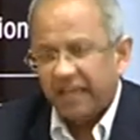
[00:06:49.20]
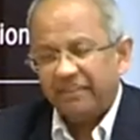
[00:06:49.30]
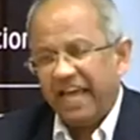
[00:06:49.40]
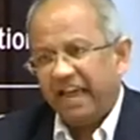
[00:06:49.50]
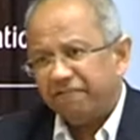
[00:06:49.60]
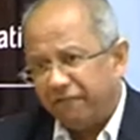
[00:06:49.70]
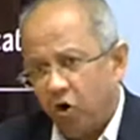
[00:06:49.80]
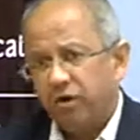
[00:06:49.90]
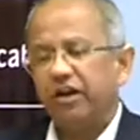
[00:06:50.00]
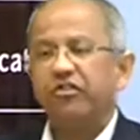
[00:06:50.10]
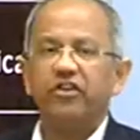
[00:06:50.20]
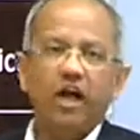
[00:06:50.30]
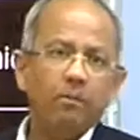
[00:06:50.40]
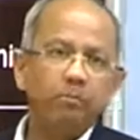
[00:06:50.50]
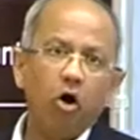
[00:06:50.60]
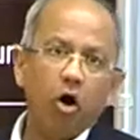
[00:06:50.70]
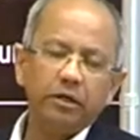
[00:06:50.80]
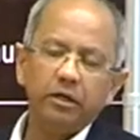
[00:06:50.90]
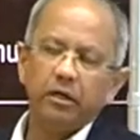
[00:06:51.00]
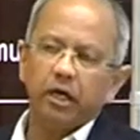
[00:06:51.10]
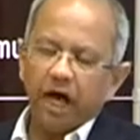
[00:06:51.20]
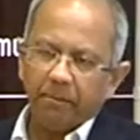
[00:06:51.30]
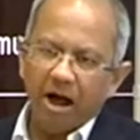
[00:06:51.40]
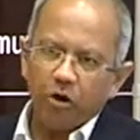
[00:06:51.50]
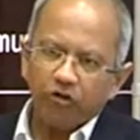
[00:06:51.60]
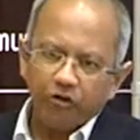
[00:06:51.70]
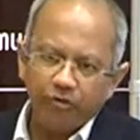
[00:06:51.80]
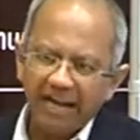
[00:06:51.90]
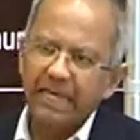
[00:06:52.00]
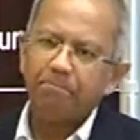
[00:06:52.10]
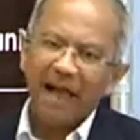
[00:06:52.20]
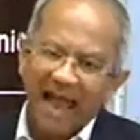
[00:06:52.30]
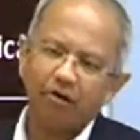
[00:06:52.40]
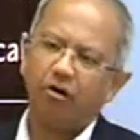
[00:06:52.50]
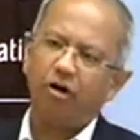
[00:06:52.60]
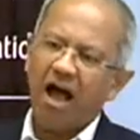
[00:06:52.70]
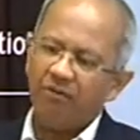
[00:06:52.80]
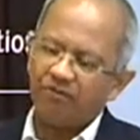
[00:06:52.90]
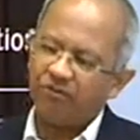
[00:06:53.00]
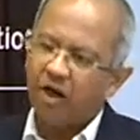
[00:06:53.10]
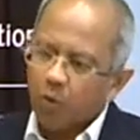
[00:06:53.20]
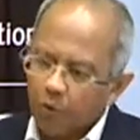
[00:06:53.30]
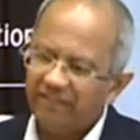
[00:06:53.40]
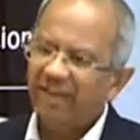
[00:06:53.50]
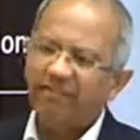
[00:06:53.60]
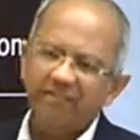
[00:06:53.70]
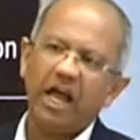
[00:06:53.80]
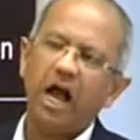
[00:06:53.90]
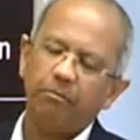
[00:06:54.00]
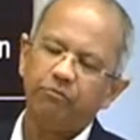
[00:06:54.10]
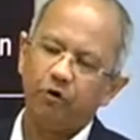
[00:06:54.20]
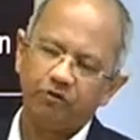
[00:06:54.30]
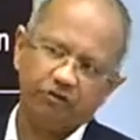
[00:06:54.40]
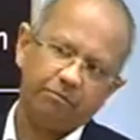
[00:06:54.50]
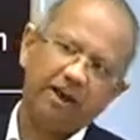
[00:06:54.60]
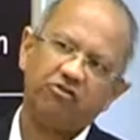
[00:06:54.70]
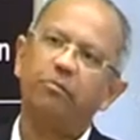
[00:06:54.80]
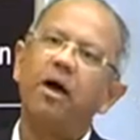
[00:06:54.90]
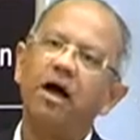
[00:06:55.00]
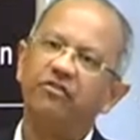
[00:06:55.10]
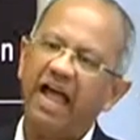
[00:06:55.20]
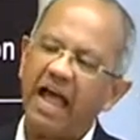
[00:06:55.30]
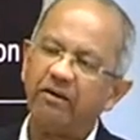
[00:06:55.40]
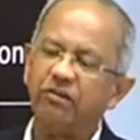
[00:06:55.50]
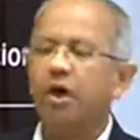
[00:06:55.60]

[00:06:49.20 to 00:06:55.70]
They focus upon about 3 paragraphs within the Armed Forces Special Powers Act,